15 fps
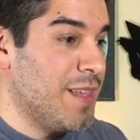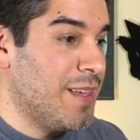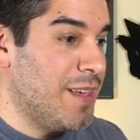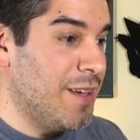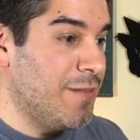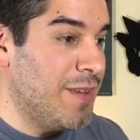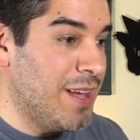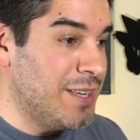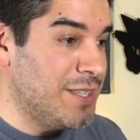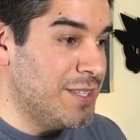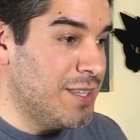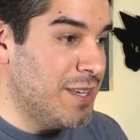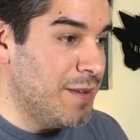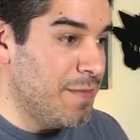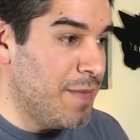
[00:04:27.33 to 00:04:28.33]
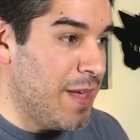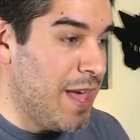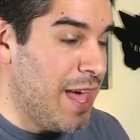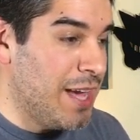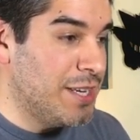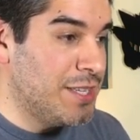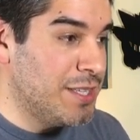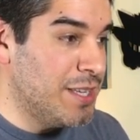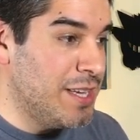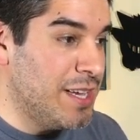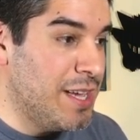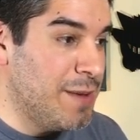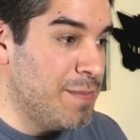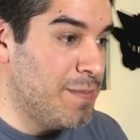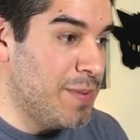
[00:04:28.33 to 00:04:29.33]
Galvantula actually
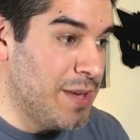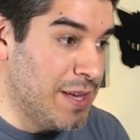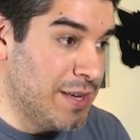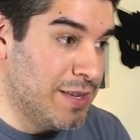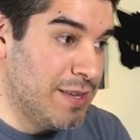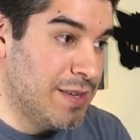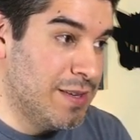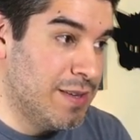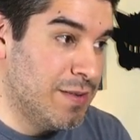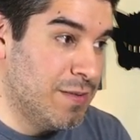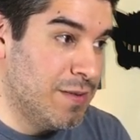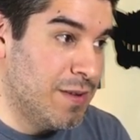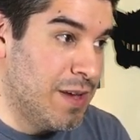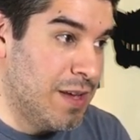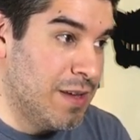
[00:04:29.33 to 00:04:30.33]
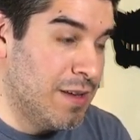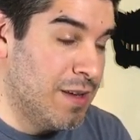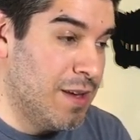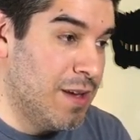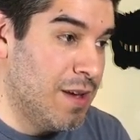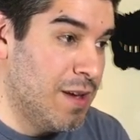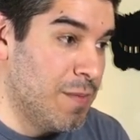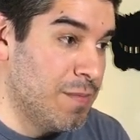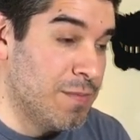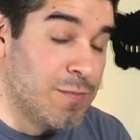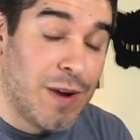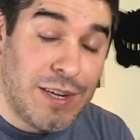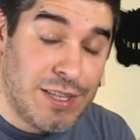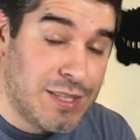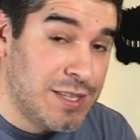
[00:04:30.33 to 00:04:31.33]
can beat
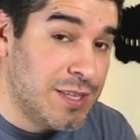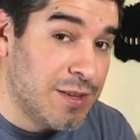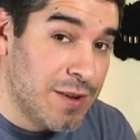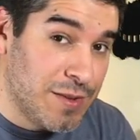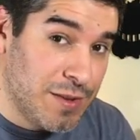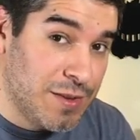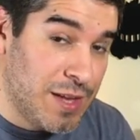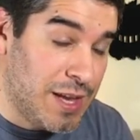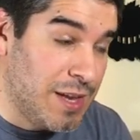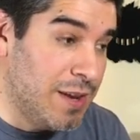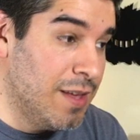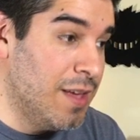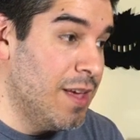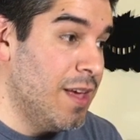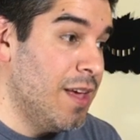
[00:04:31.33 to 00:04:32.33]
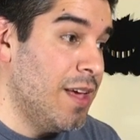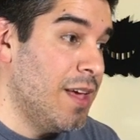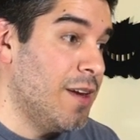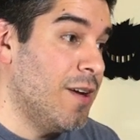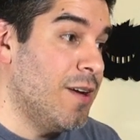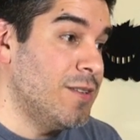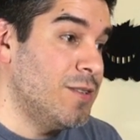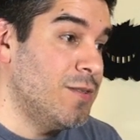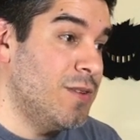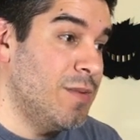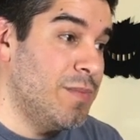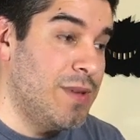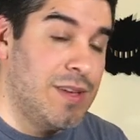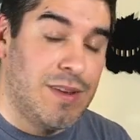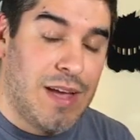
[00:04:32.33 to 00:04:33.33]
Registeel in the lead, and it also
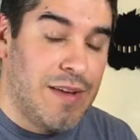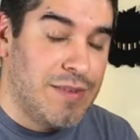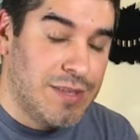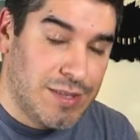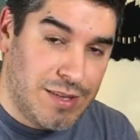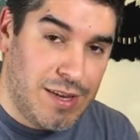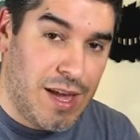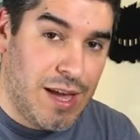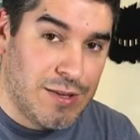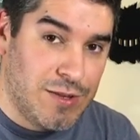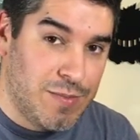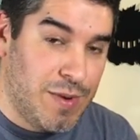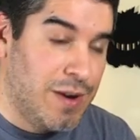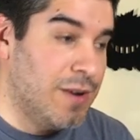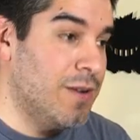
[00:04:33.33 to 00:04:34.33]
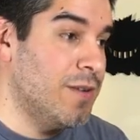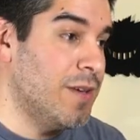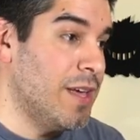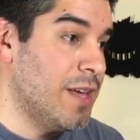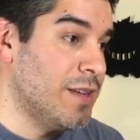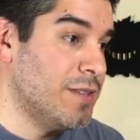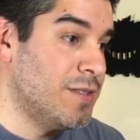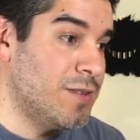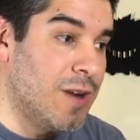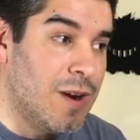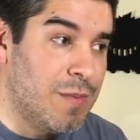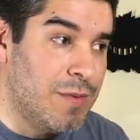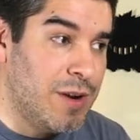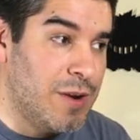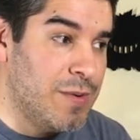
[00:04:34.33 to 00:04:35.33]
can beat, obviously, Azumarill and
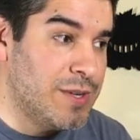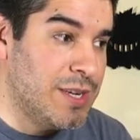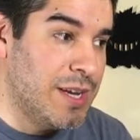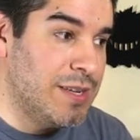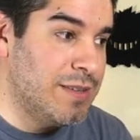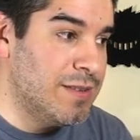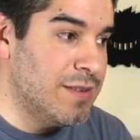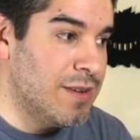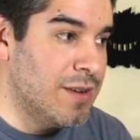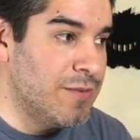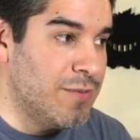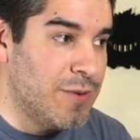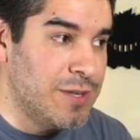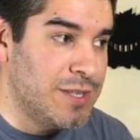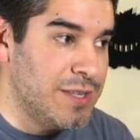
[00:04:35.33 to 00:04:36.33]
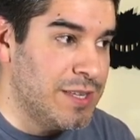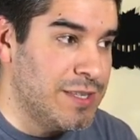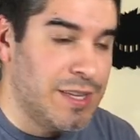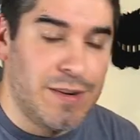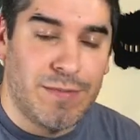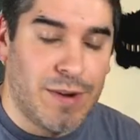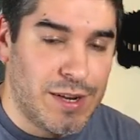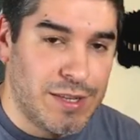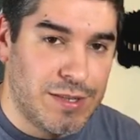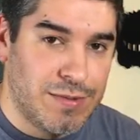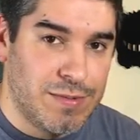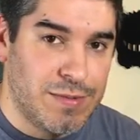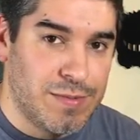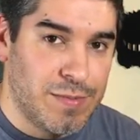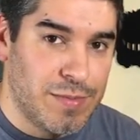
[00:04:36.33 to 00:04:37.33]
Skarmory, which I unfortunately didn't run
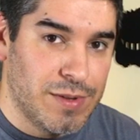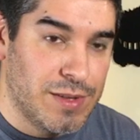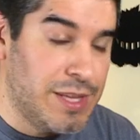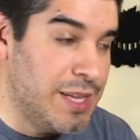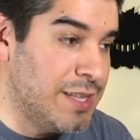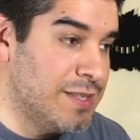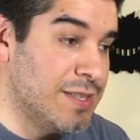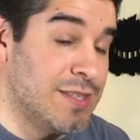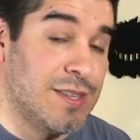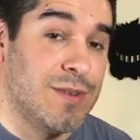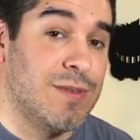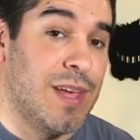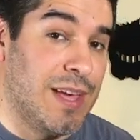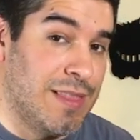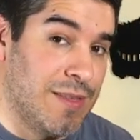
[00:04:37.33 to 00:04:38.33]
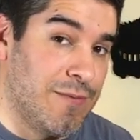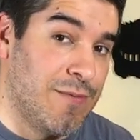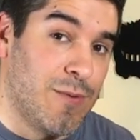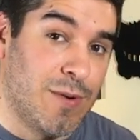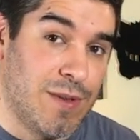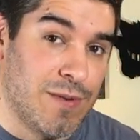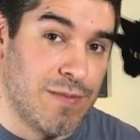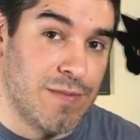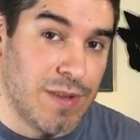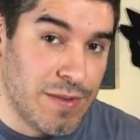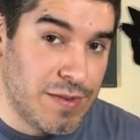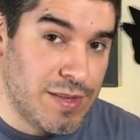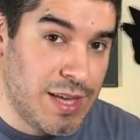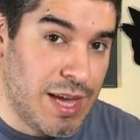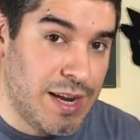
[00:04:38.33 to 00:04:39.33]
into leads until like the 4th and
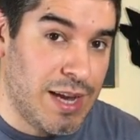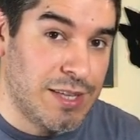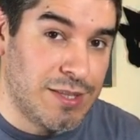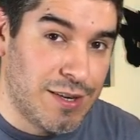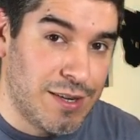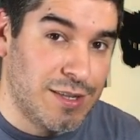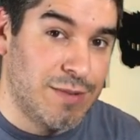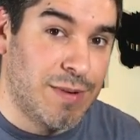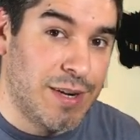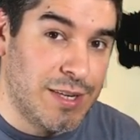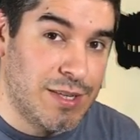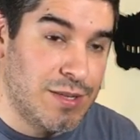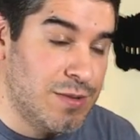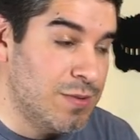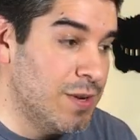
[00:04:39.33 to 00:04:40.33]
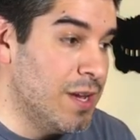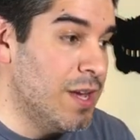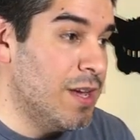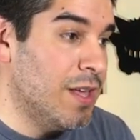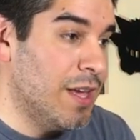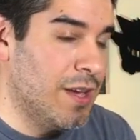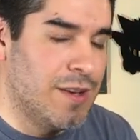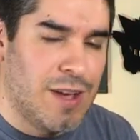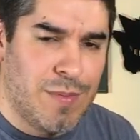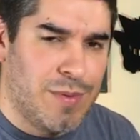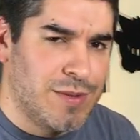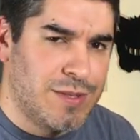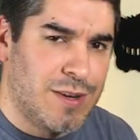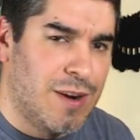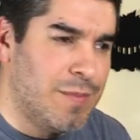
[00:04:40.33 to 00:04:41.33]
5th set. I started to run into like a
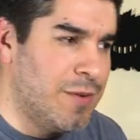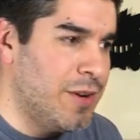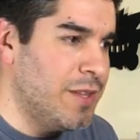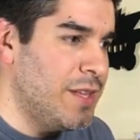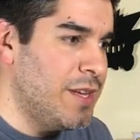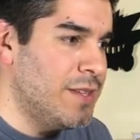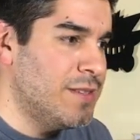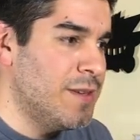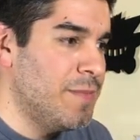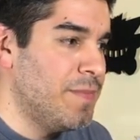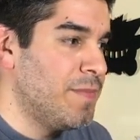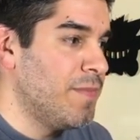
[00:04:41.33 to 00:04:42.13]
couple Skarmory leads.